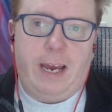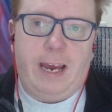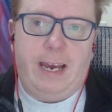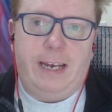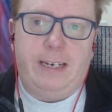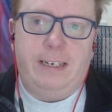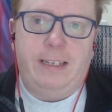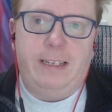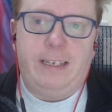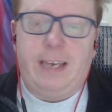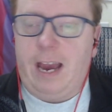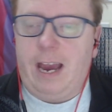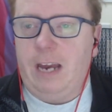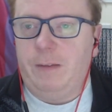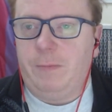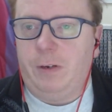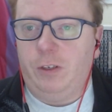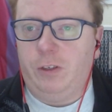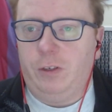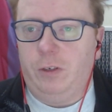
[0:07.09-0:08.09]
and the Iron
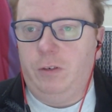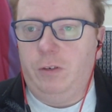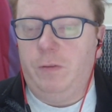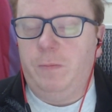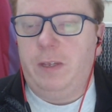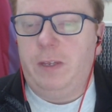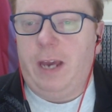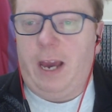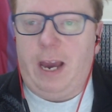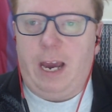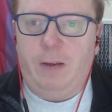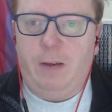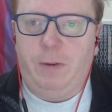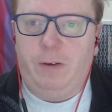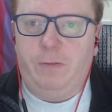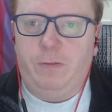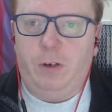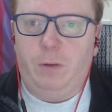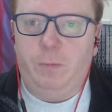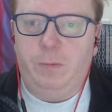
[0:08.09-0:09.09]
Man suit from the Iron Man
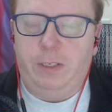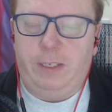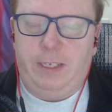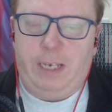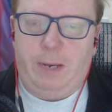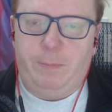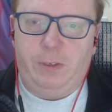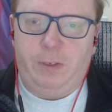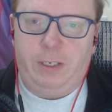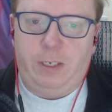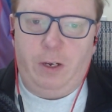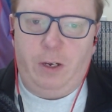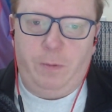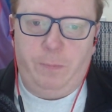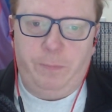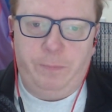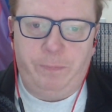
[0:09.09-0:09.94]
films in the MCU.